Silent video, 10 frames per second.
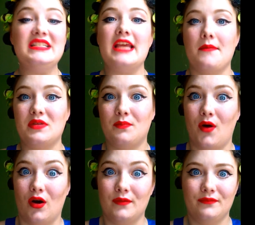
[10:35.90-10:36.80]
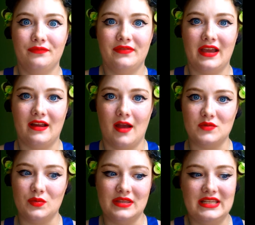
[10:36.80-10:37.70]
depth part that
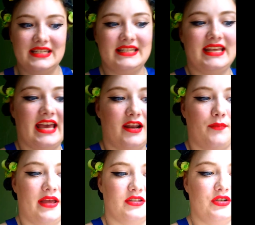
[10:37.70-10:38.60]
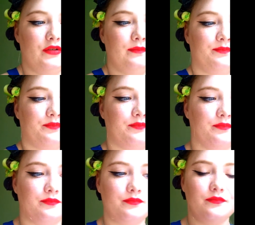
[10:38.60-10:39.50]
comes with the sienna pencil.
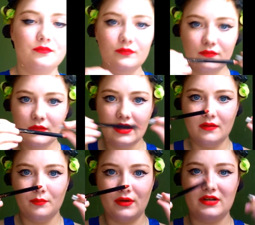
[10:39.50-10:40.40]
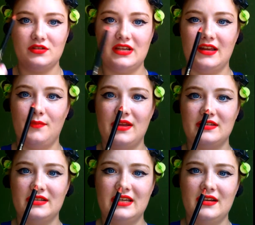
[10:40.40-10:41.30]
Bring your sienna
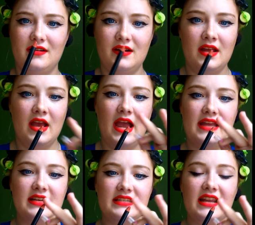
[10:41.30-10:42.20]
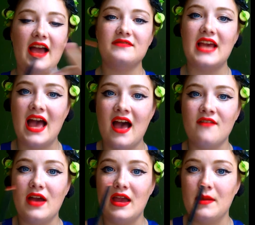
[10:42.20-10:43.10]
pencil here. It doesn't have to
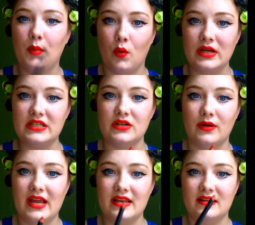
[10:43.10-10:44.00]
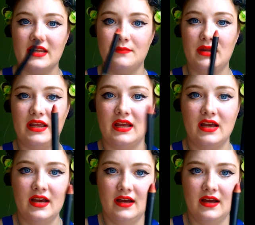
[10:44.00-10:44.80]
have a point to it. It can be